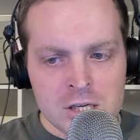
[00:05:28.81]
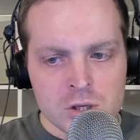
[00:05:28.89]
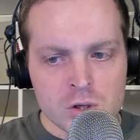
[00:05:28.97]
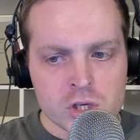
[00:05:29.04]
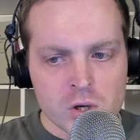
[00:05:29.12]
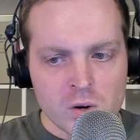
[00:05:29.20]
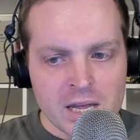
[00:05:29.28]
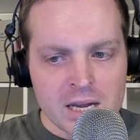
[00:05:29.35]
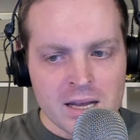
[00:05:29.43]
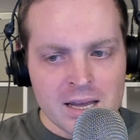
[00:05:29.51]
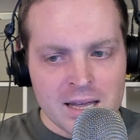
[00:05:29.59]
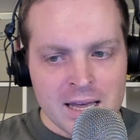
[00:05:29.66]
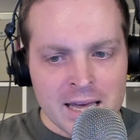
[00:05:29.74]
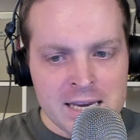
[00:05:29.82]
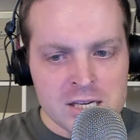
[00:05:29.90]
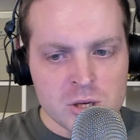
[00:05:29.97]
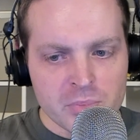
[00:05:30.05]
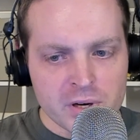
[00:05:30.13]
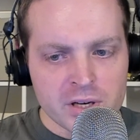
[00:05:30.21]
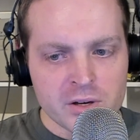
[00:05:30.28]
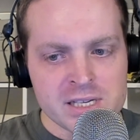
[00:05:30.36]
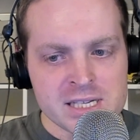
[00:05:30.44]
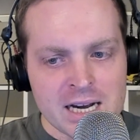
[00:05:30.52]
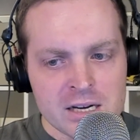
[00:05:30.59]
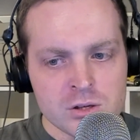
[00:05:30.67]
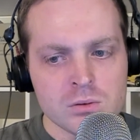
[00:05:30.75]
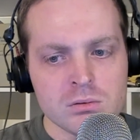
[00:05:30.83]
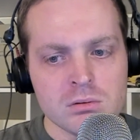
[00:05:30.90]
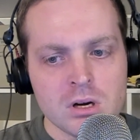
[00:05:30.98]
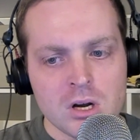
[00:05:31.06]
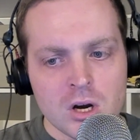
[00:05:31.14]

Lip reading: to show that his operator is tied to